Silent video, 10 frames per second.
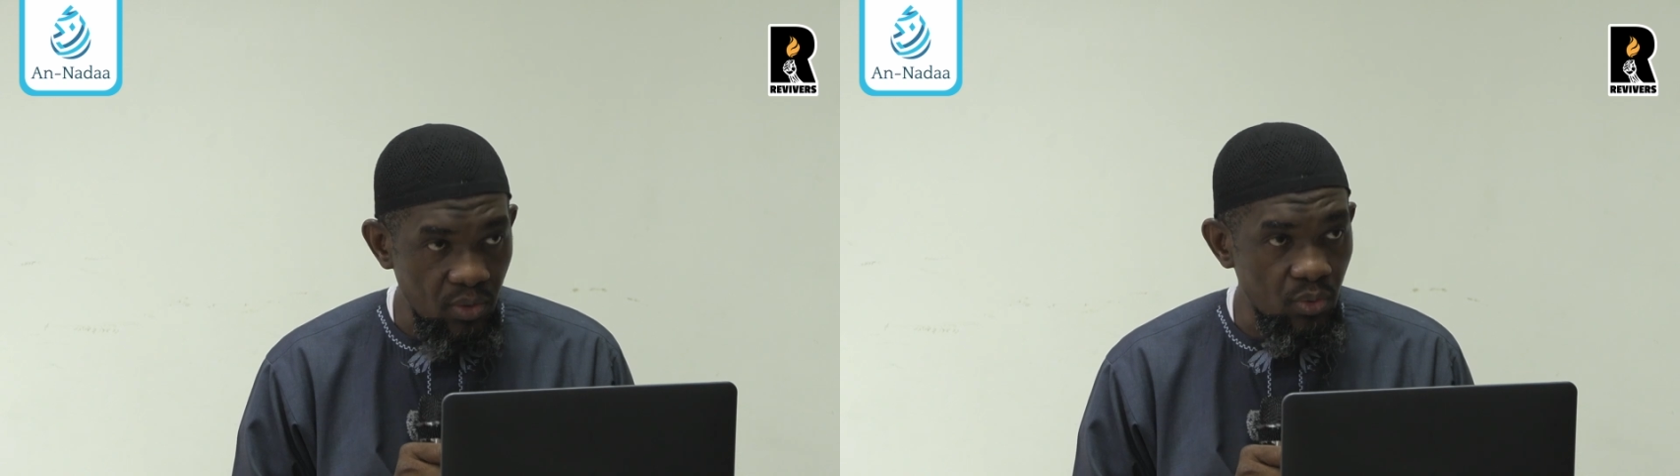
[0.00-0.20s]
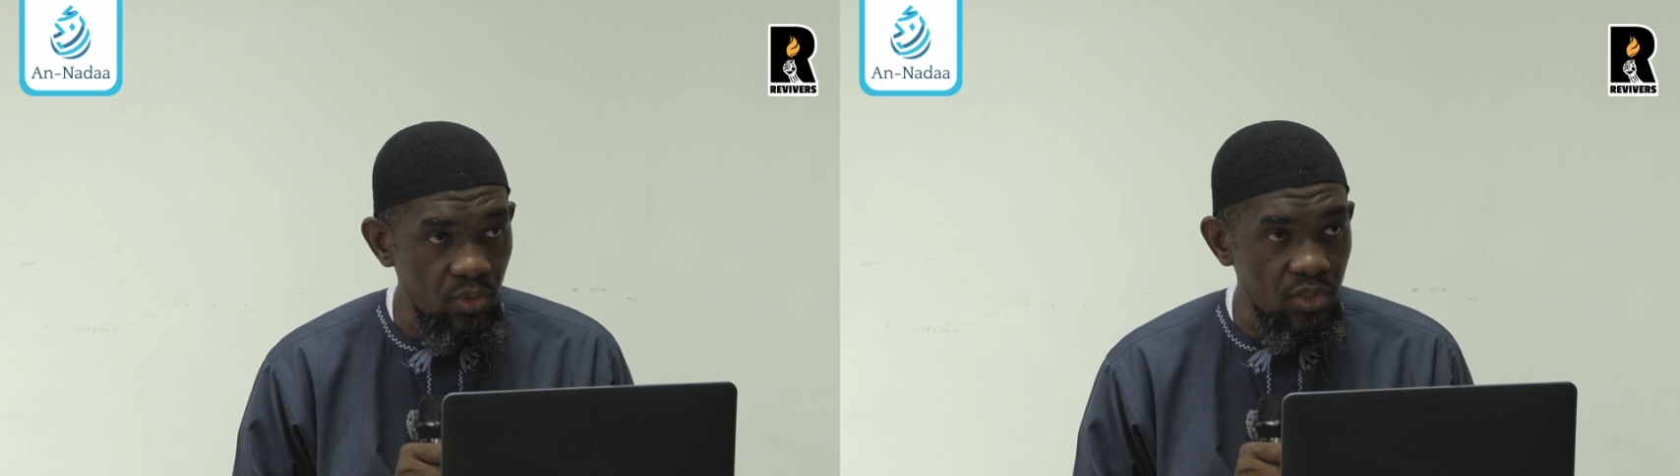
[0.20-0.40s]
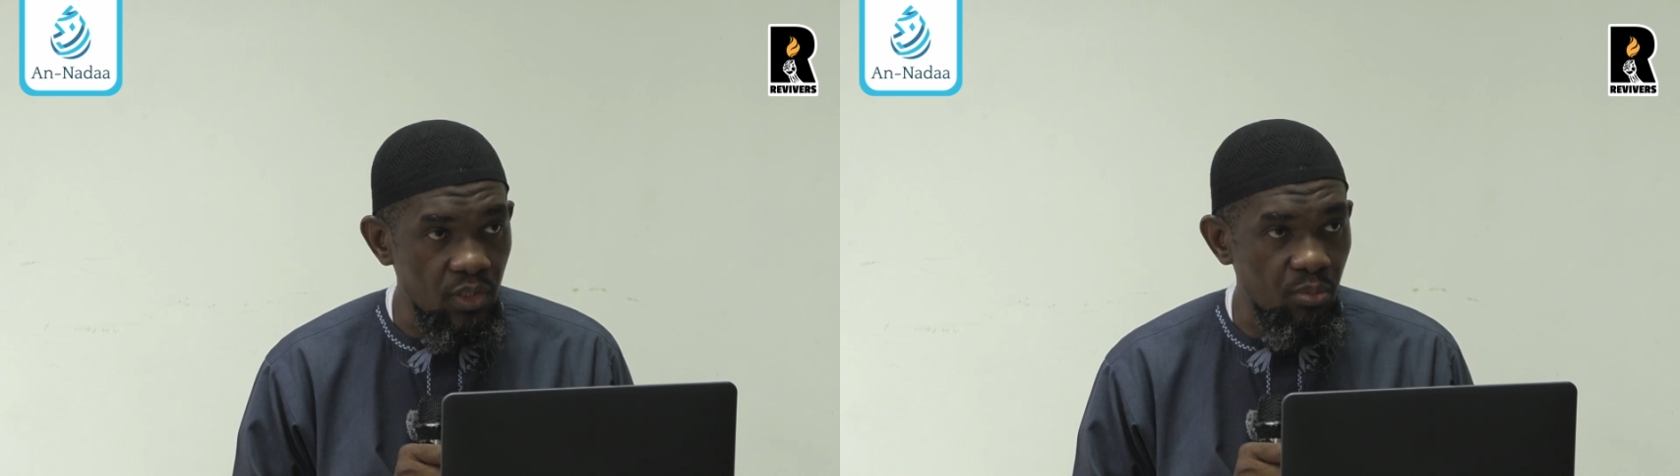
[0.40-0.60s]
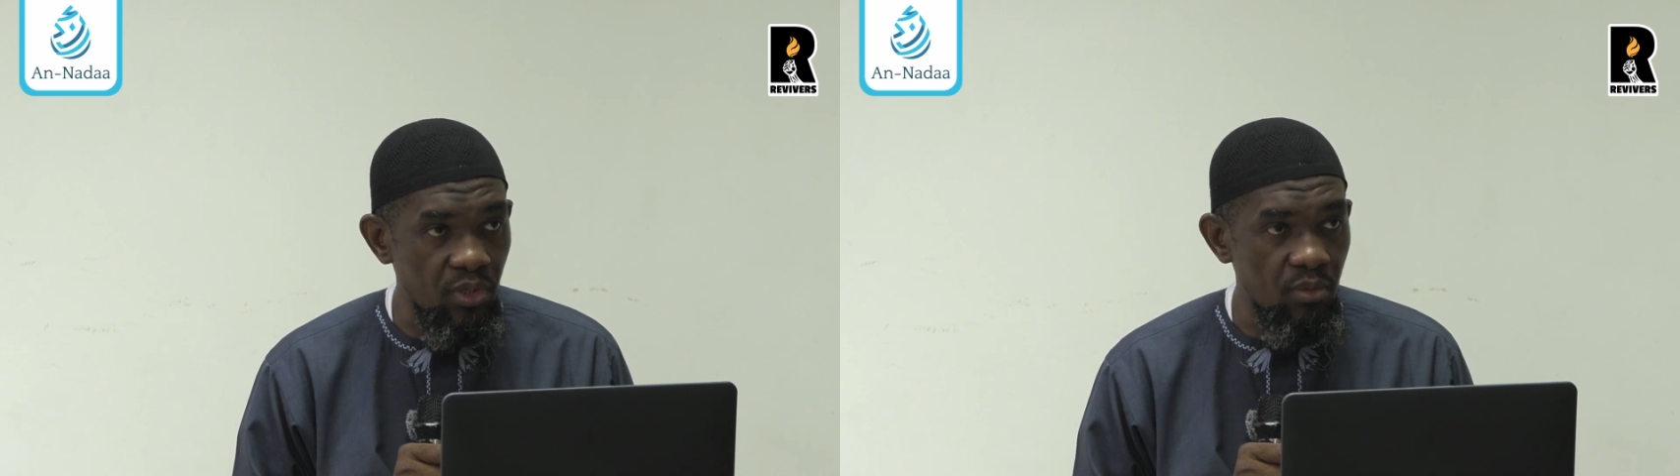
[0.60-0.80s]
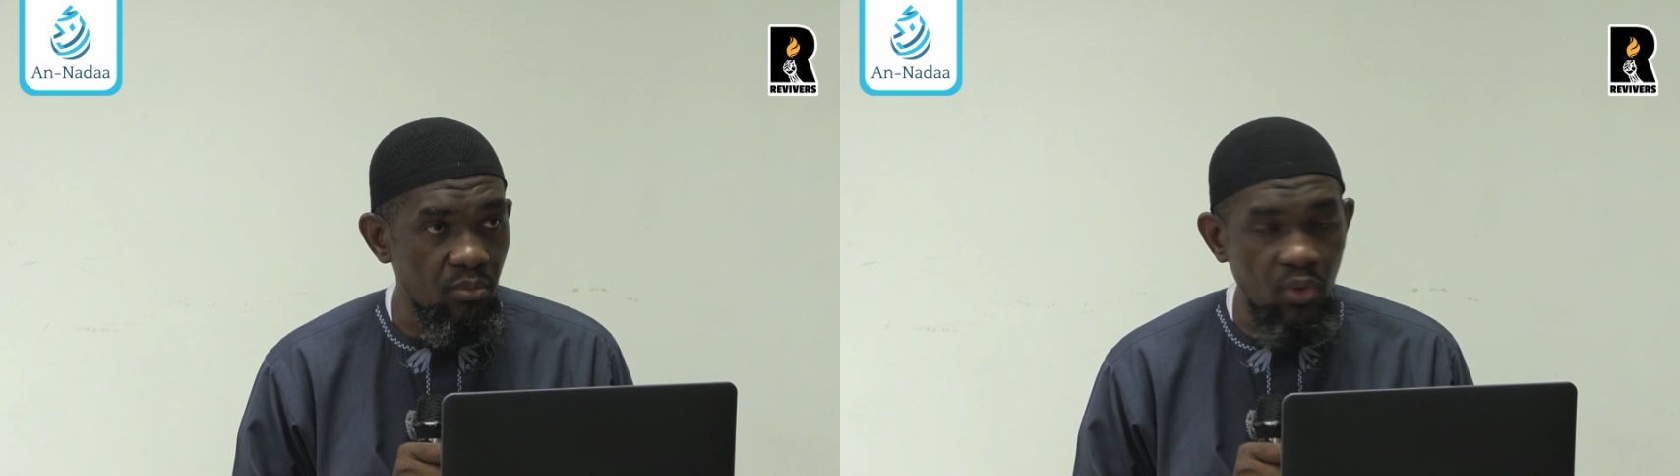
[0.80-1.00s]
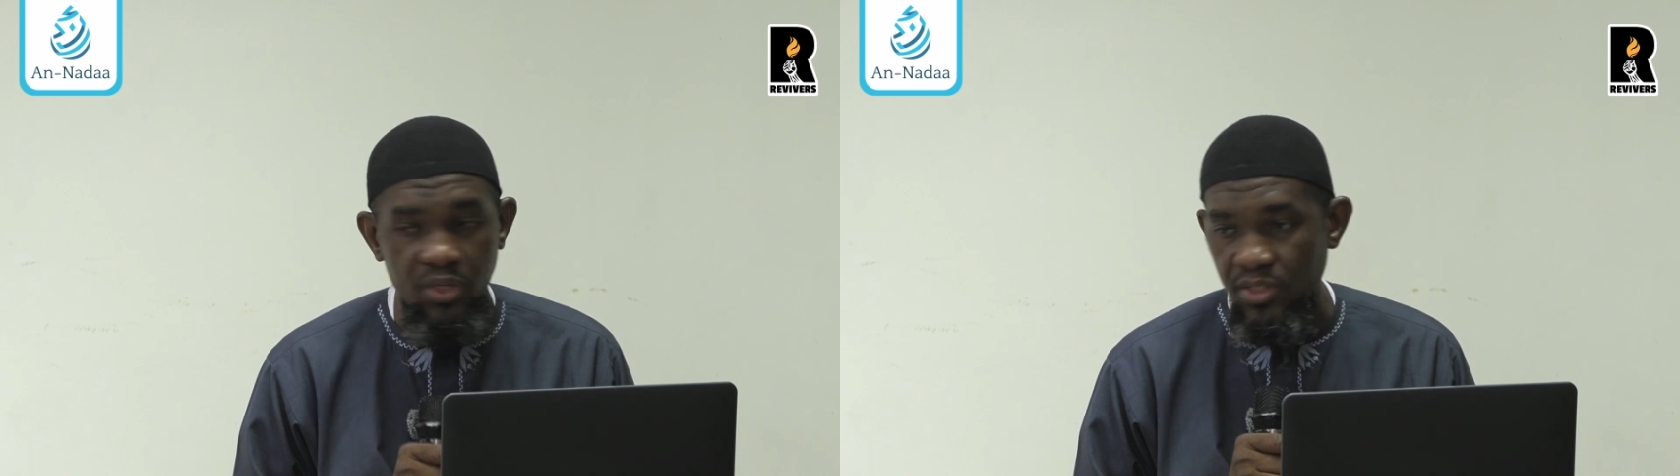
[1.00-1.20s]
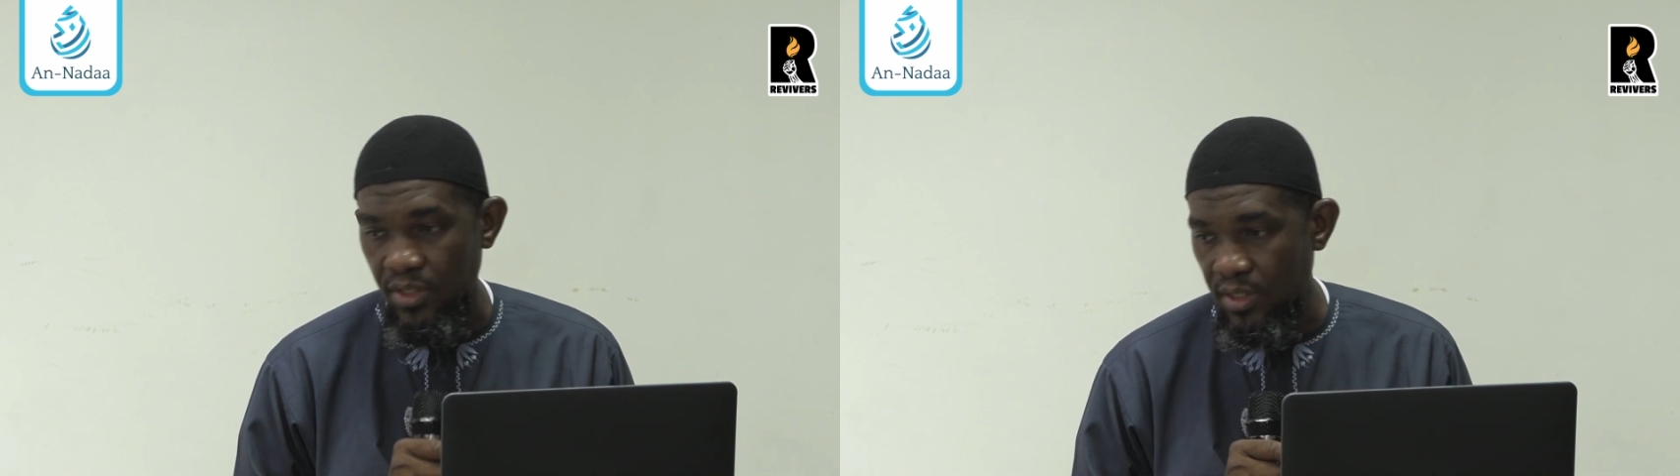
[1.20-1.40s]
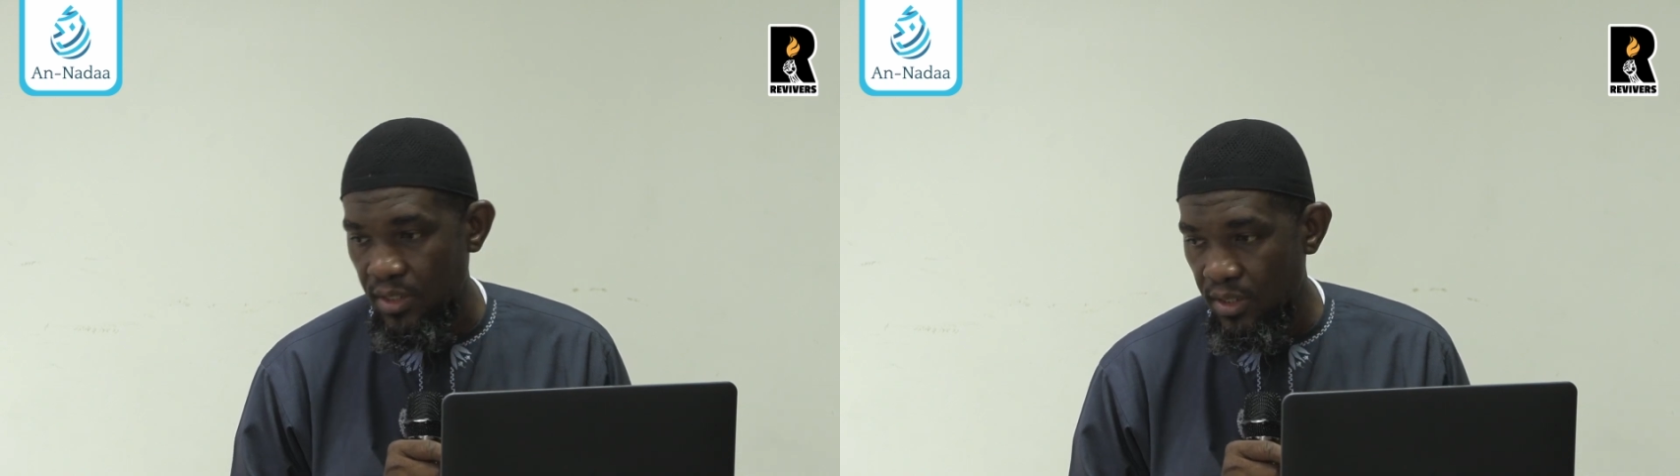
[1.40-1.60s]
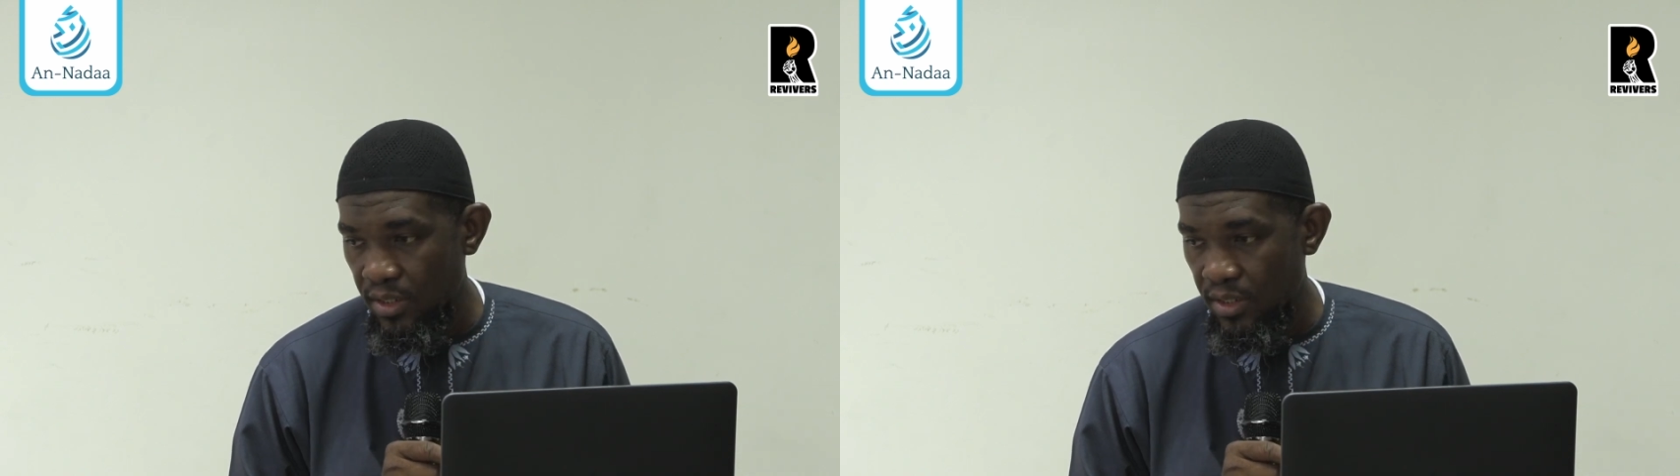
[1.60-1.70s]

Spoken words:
who should be monitoring